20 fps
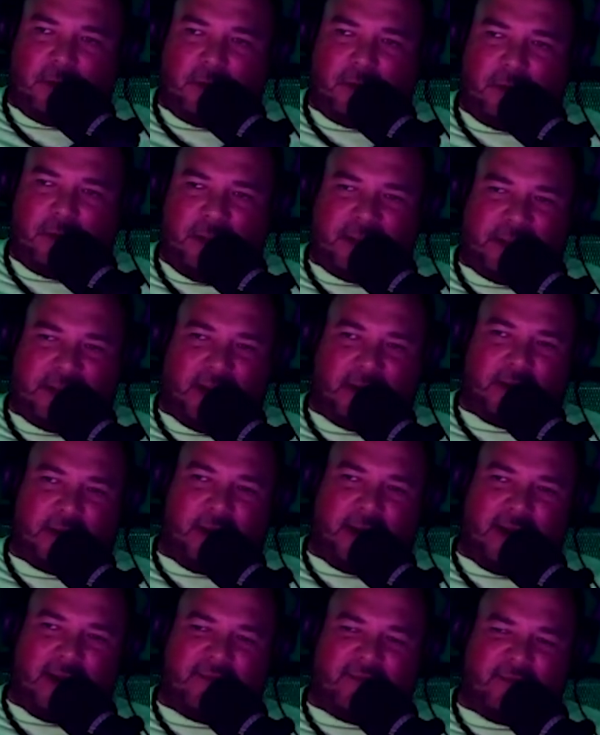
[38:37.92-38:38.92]
like they
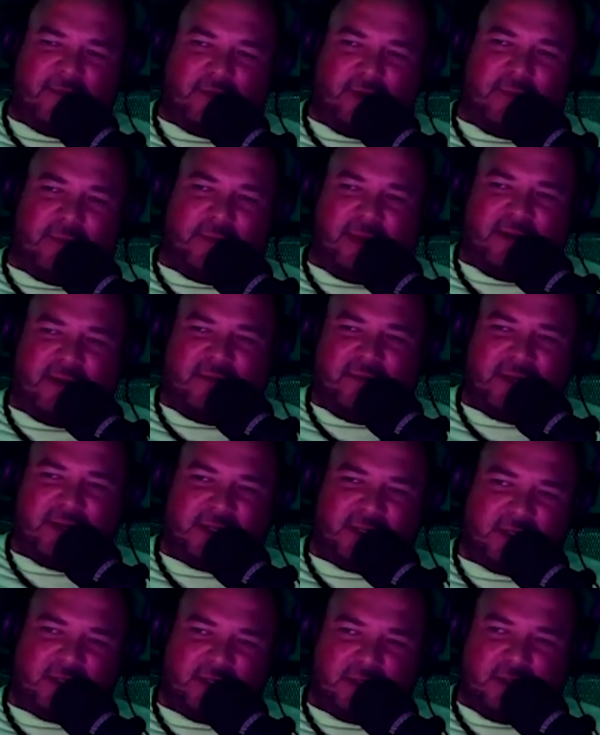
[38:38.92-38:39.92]
have great
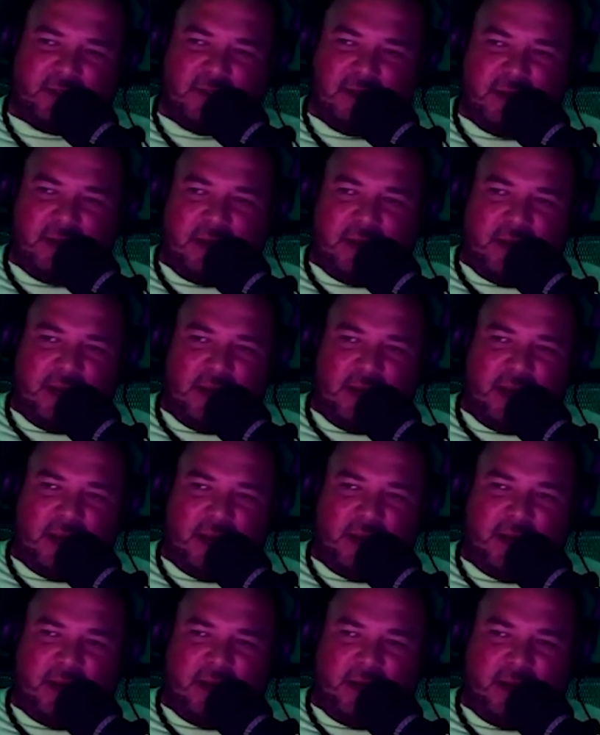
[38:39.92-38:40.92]
benefits,
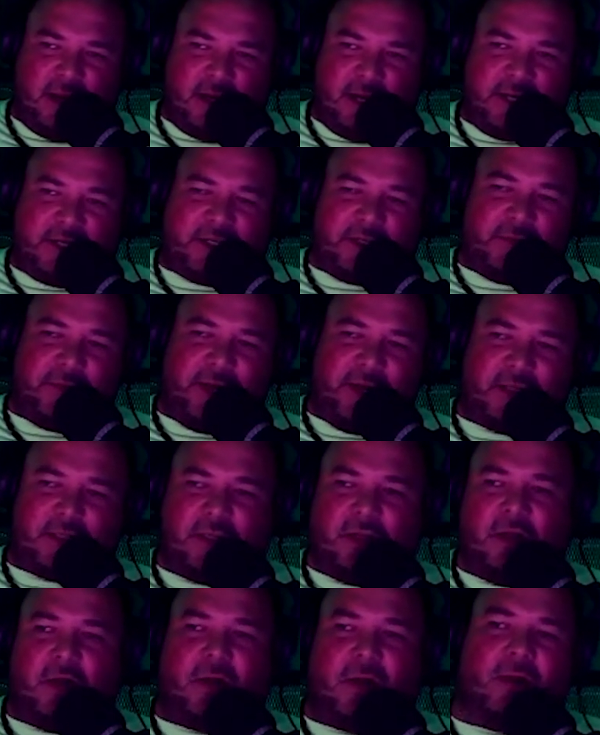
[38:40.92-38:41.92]
and they just passed
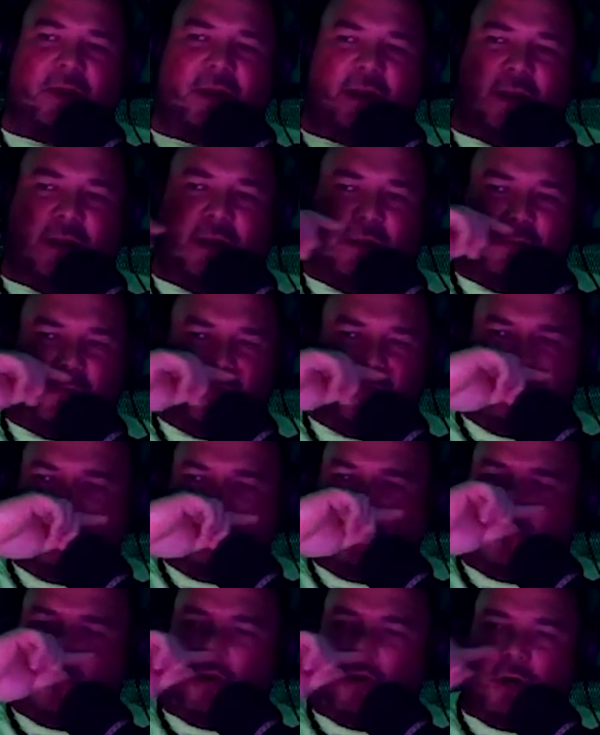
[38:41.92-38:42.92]
a law right now
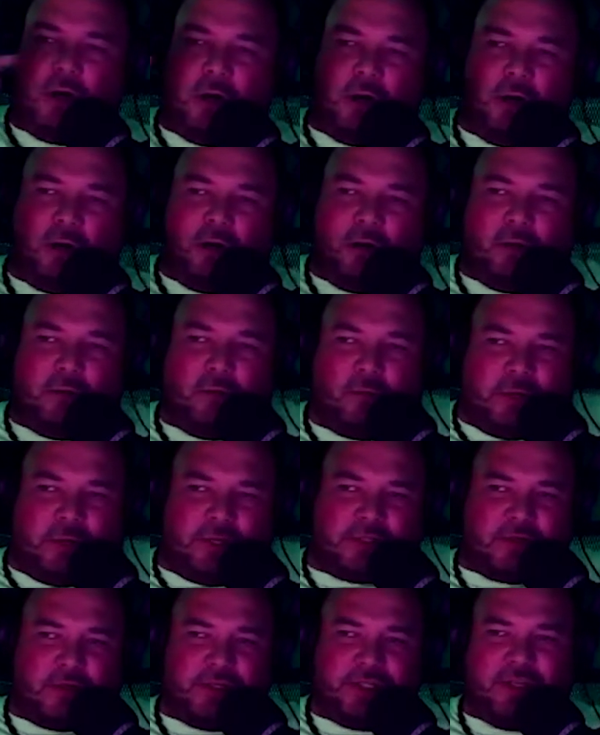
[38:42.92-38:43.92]
for
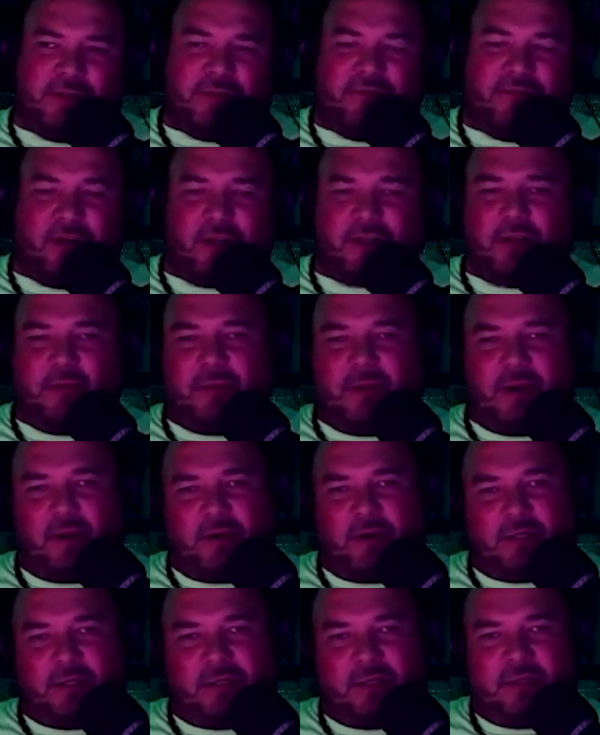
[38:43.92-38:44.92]
researching the foster
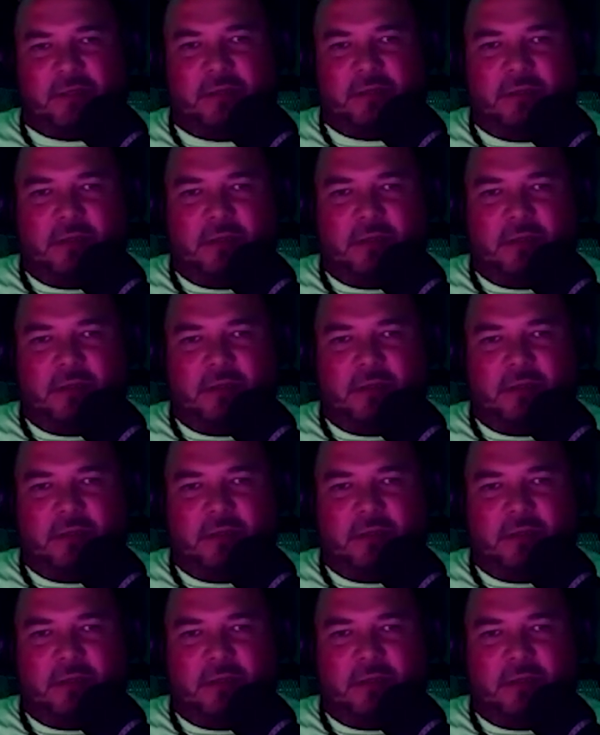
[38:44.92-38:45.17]
parents,